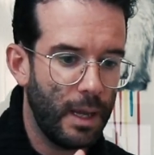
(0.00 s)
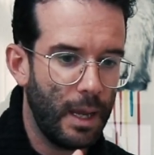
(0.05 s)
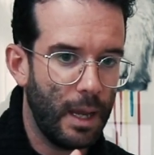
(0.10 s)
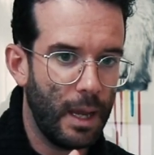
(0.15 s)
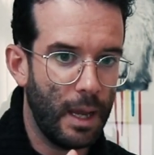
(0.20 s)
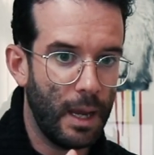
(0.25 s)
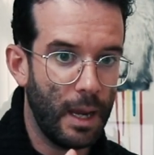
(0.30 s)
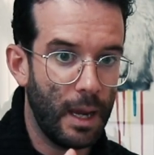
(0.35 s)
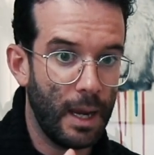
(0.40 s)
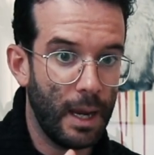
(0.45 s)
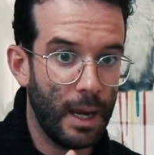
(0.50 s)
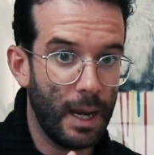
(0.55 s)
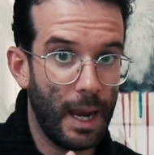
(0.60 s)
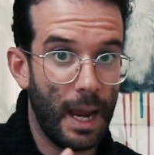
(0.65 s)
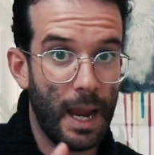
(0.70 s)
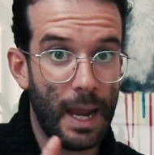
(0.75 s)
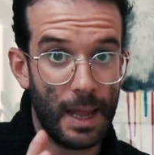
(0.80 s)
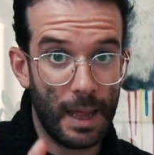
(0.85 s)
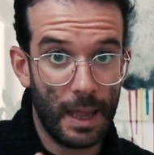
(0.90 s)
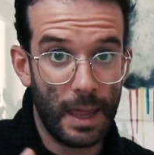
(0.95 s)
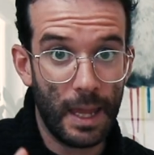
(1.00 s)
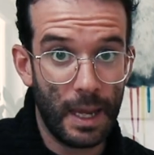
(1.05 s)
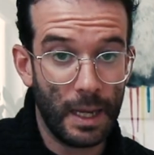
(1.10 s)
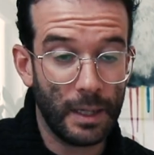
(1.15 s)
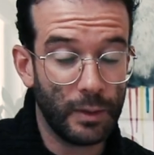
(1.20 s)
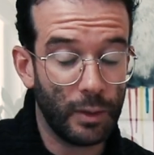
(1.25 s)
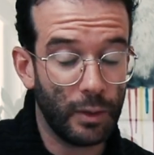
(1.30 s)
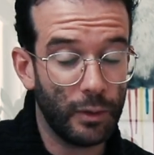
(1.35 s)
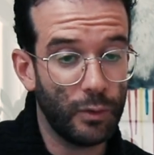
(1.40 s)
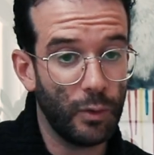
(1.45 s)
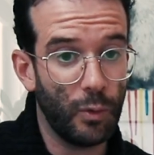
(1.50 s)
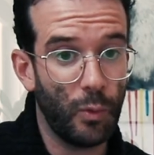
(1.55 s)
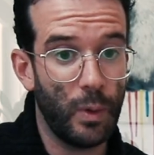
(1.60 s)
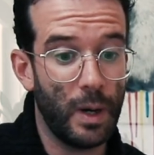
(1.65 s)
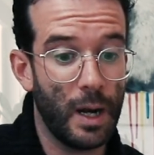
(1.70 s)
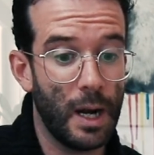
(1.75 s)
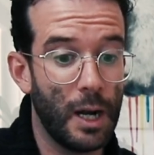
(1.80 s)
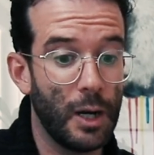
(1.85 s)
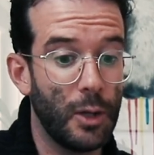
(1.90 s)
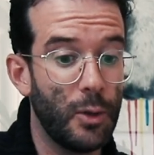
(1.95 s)
And this also
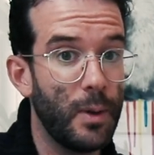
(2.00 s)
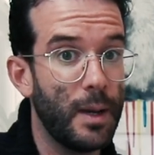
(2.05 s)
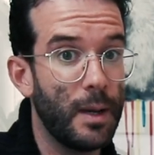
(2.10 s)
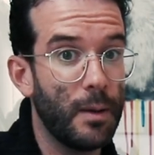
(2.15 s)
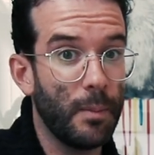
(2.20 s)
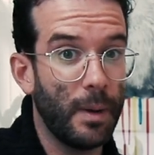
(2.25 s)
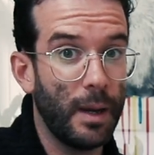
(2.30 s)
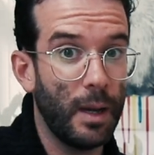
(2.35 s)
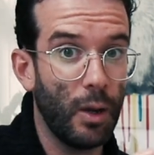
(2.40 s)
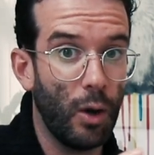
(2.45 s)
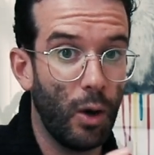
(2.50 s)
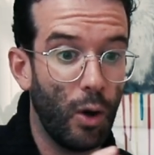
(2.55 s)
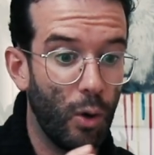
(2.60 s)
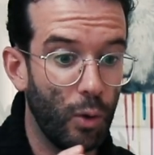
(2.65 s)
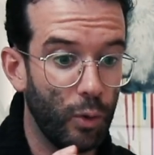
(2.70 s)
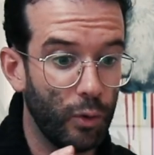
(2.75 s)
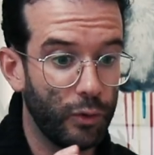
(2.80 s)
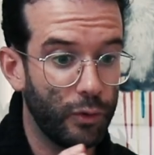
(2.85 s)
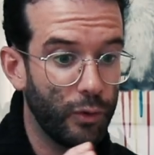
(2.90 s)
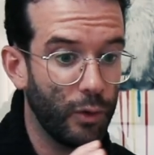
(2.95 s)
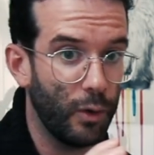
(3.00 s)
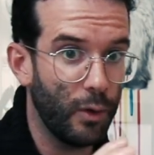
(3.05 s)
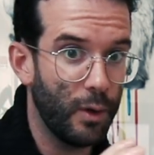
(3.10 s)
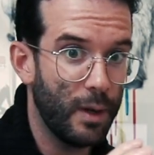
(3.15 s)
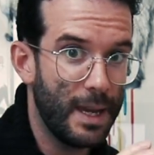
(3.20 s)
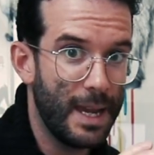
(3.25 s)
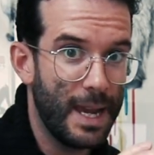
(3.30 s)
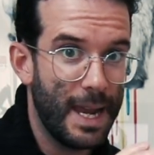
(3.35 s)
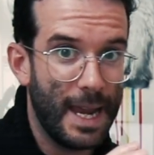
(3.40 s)
we are doing by also